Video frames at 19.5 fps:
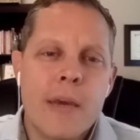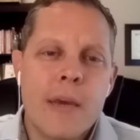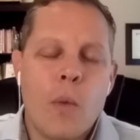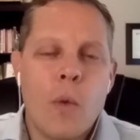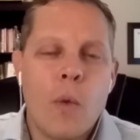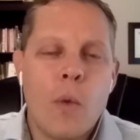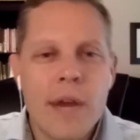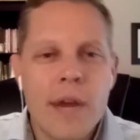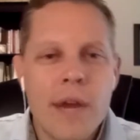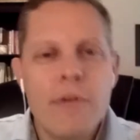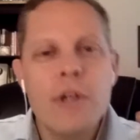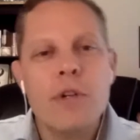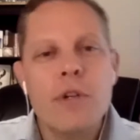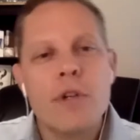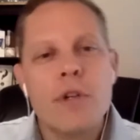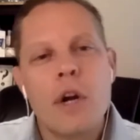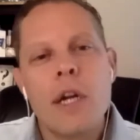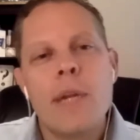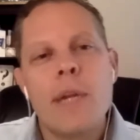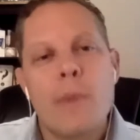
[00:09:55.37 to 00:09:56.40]
whatever your
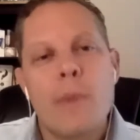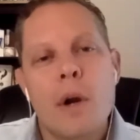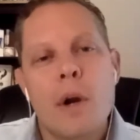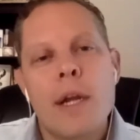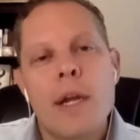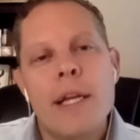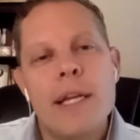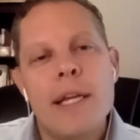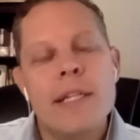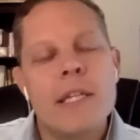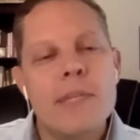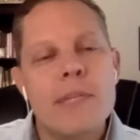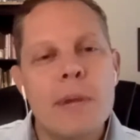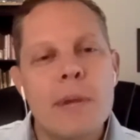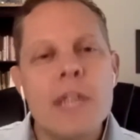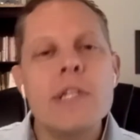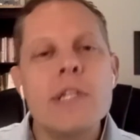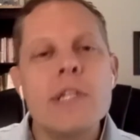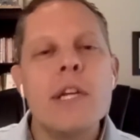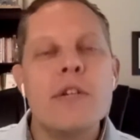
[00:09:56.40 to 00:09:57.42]
target market is,
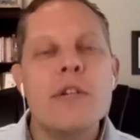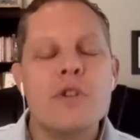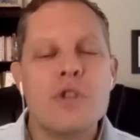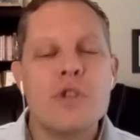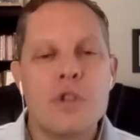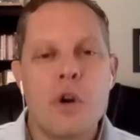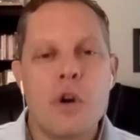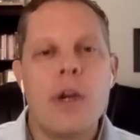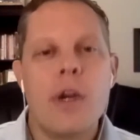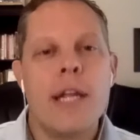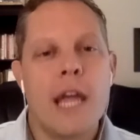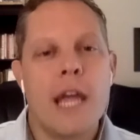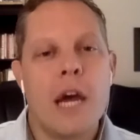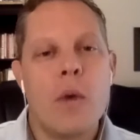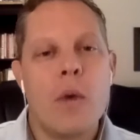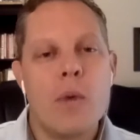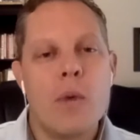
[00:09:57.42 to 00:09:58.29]
especially as you're starting out,